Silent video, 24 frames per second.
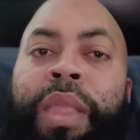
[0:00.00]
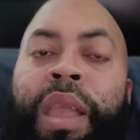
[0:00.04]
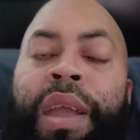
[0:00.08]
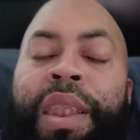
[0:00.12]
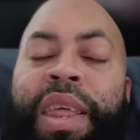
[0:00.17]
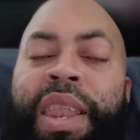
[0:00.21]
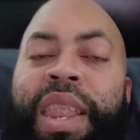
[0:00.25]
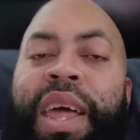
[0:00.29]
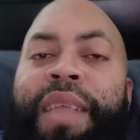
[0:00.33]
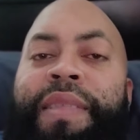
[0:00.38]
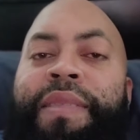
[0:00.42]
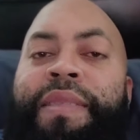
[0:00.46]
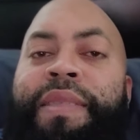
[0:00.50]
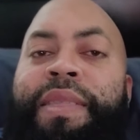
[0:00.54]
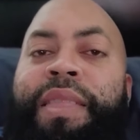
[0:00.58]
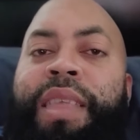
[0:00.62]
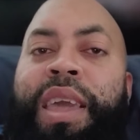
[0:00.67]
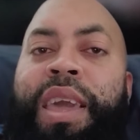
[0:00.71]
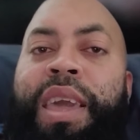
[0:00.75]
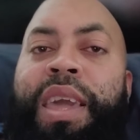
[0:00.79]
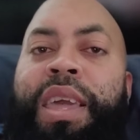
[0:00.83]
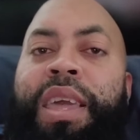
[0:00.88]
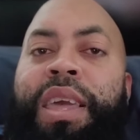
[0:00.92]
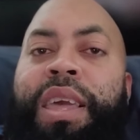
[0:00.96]
then I
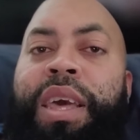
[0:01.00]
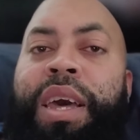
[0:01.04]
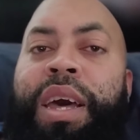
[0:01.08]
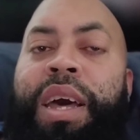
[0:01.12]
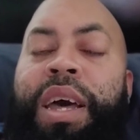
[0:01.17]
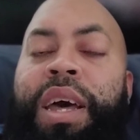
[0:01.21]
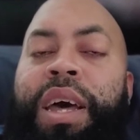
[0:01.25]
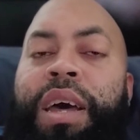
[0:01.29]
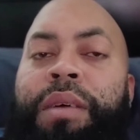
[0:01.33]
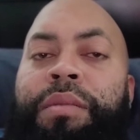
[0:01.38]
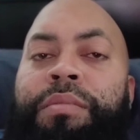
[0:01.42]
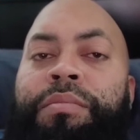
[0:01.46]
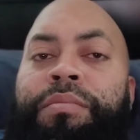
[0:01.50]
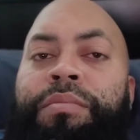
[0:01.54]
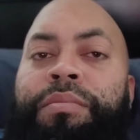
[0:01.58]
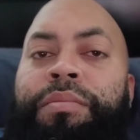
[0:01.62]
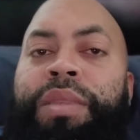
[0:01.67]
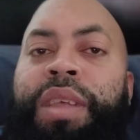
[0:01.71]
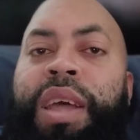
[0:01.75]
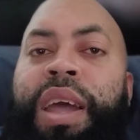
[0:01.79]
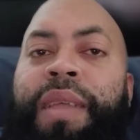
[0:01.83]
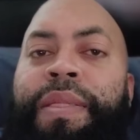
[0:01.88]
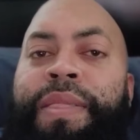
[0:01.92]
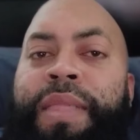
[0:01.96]
think um,
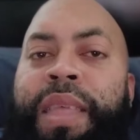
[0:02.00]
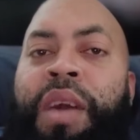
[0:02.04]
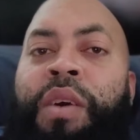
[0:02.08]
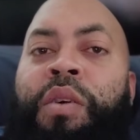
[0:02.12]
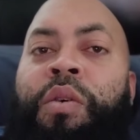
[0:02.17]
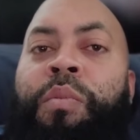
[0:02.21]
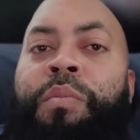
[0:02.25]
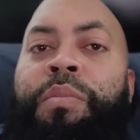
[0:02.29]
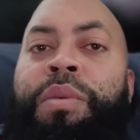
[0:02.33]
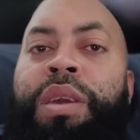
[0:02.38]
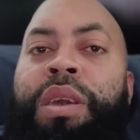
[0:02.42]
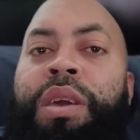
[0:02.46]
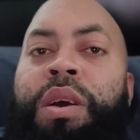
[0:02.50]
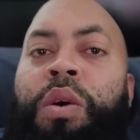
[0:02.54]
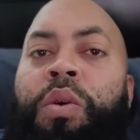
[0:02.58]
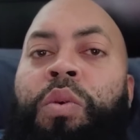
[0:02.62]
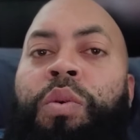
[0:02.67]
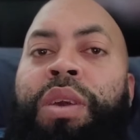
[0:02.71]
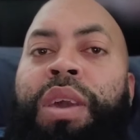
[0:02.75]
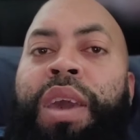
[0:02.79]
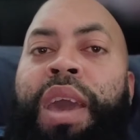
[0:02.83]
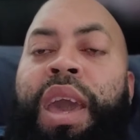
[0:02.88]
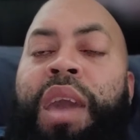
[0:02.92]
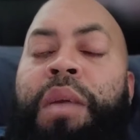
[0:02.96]
that they'll be
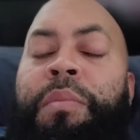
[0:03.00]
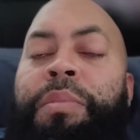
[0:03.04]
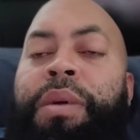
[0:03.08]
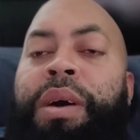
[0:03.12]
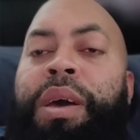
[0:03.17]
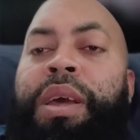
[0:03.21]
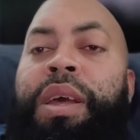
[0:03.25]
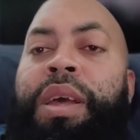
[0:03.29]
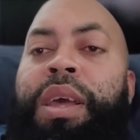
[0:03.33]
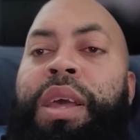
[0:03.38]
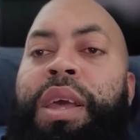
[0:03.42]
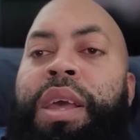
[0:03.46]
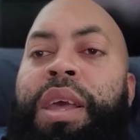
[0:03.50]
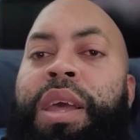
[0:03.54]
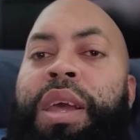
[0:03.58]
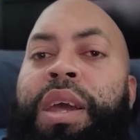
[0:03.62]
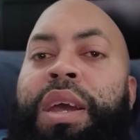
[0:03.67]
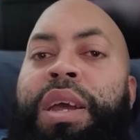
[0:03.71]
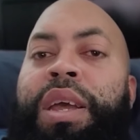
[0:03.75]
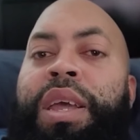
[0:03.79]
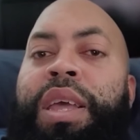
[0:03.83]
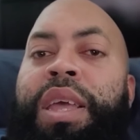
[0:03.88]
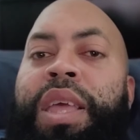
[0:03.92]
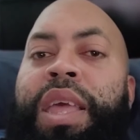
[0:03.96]
okay. But
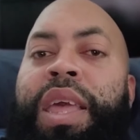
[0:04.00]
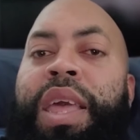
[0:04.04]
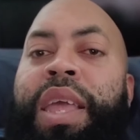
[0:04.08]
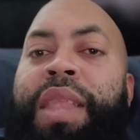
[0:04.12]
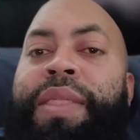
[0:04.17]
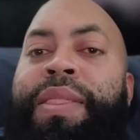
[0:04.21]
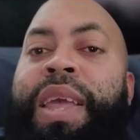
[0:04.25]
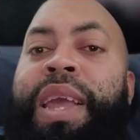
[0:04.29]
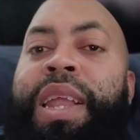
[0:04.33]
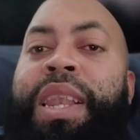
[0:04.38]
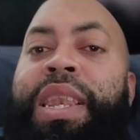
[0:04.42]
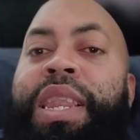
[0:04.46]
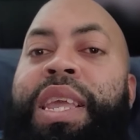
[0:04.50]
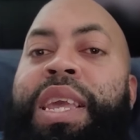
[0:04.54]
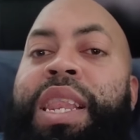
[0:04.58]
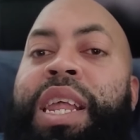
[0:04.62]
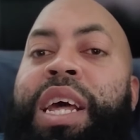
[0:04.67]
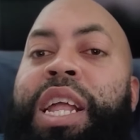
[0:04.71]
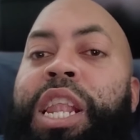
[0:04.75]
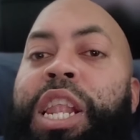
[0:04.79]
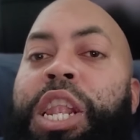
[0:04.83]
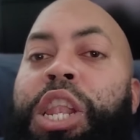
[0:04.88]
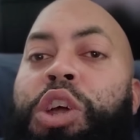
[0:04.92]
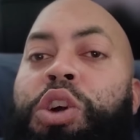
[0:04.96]
it, they need
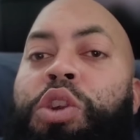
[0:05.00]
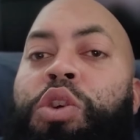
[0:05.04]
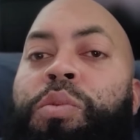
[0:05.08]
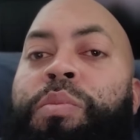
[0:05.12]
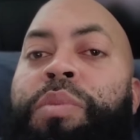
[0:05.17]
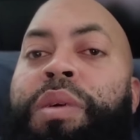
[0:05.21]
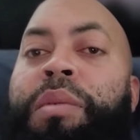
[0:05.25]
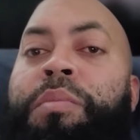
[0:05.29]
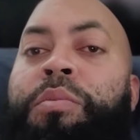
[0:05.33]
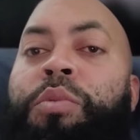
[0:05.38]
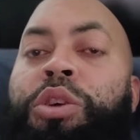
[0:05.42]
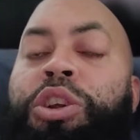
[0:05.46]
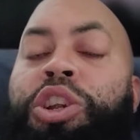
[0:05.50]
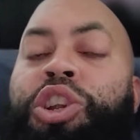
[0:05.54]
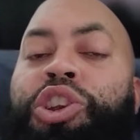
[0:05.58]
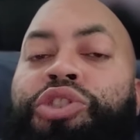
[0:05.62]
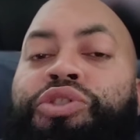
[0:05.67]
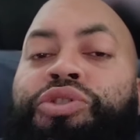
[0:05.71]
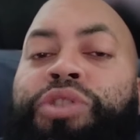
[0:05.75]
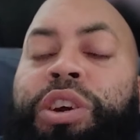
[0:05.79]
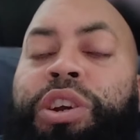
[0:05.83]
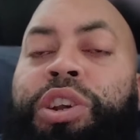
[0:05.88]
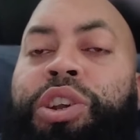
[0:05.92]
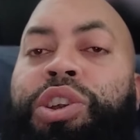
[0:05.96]
a little bit more
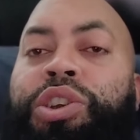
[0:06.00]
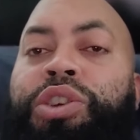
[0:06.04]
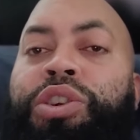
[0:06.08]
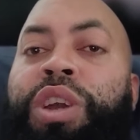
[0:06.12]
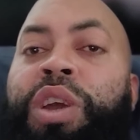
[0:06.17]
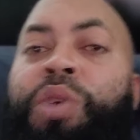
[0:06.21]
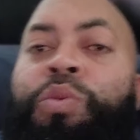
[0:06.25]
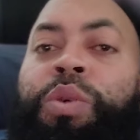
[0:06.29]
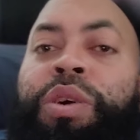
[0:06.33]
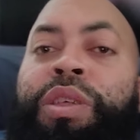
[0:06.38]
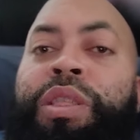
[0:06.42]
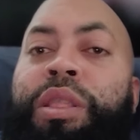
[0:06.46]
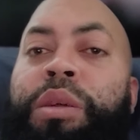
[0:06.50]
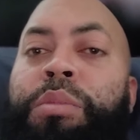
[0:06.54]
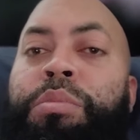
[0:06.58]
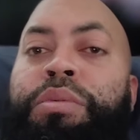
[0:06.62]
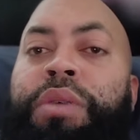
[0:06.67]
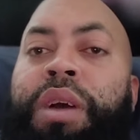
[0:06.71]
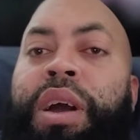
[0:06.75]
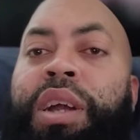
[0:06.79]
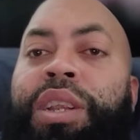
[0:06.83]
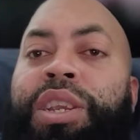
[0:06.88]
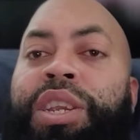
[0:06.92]
structure. And with LeBron